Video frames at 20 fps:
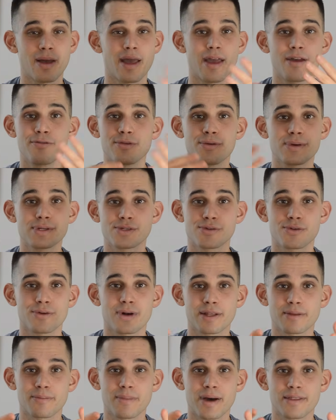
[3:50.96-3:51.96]
everyone's
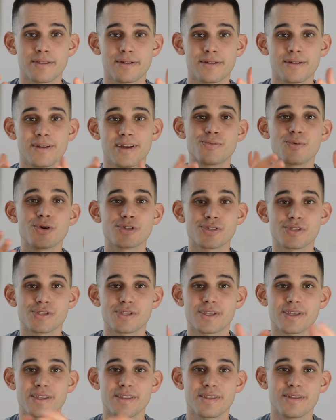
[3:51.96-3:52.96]
grandmother
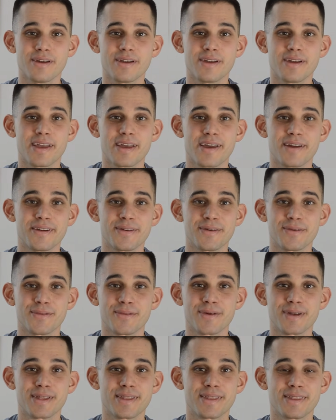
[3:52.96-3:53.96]
washed their hair
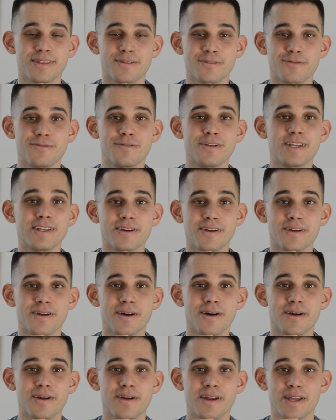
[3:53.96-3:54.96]
with
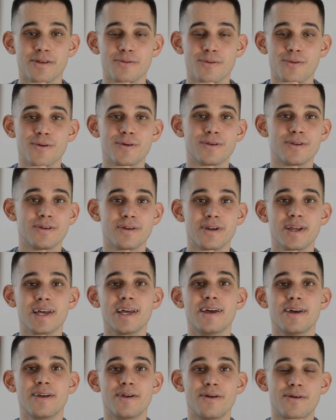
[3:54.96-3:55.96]
vinegar and water
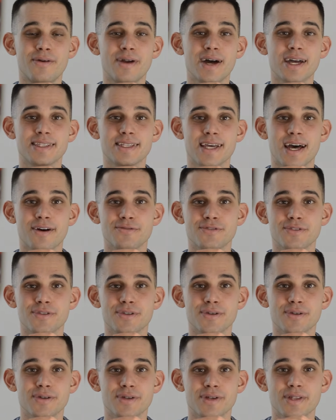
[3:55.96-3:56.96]
right
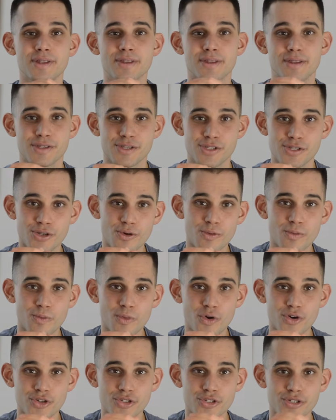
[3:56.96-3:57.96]
after the soap
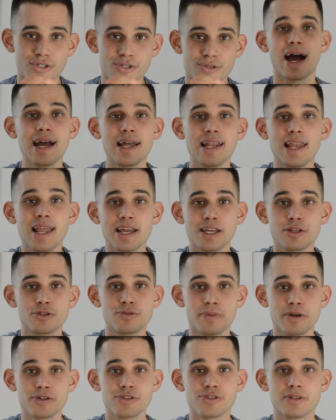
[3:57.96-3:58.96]
wash. I like to
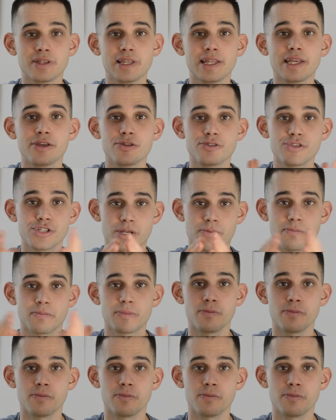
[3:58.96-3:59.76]
personally use shampoo